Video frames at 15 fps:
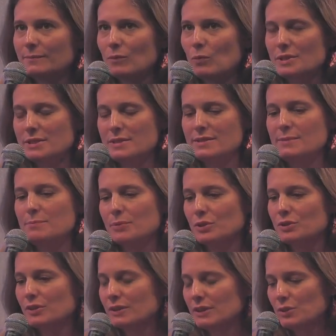what is
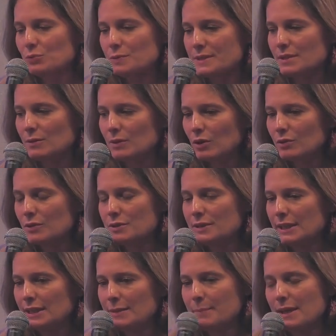important on the
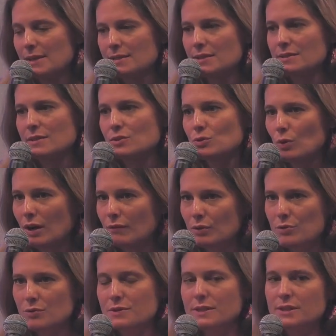daily basis is to have
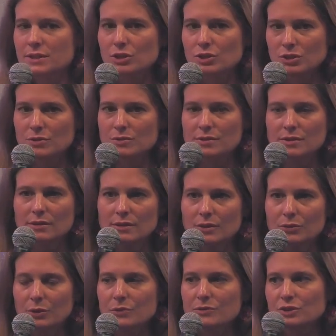all those discussions
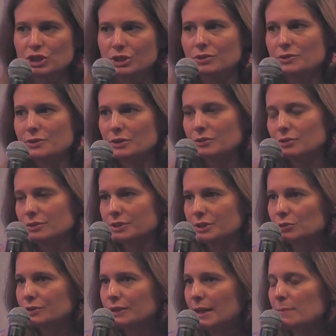around gender
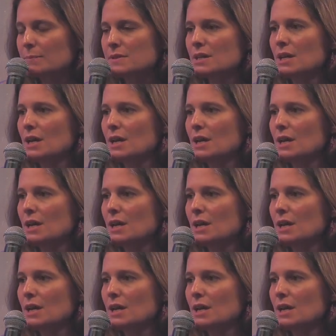stereotypes.